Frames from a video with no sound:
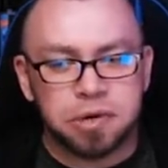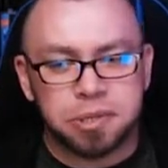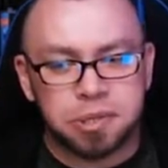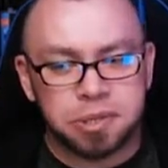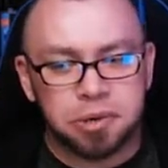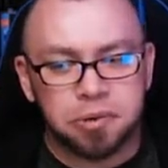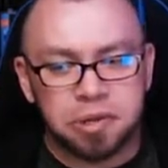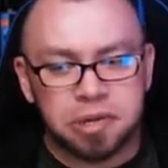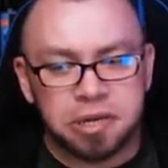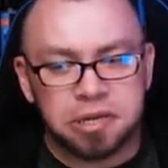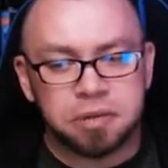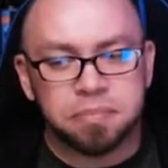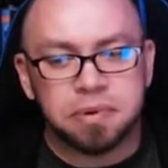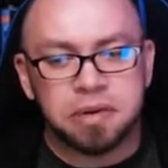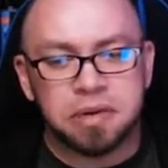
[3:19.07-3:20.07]
necessarily need
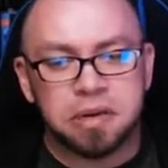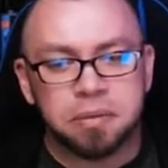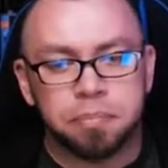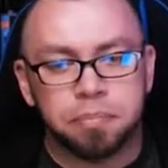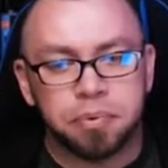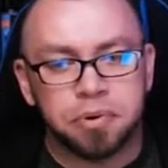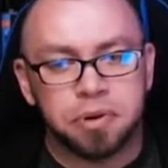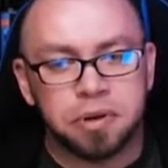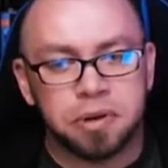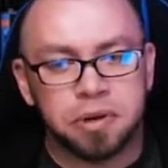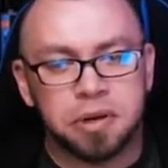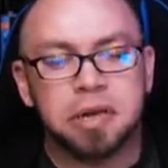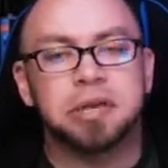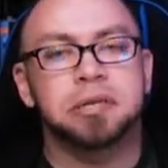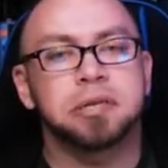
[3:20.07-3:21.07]
to be put
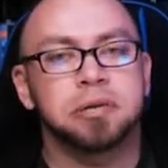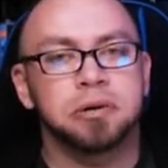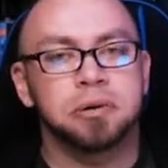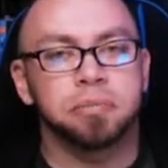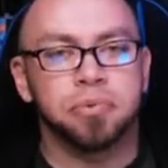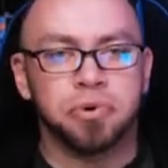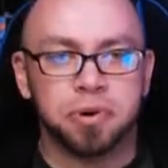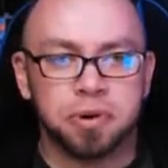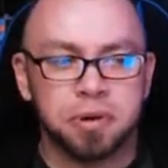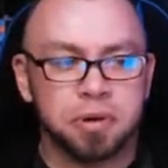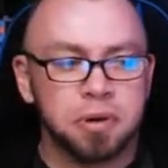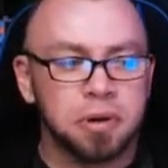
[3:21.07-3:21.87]
into your book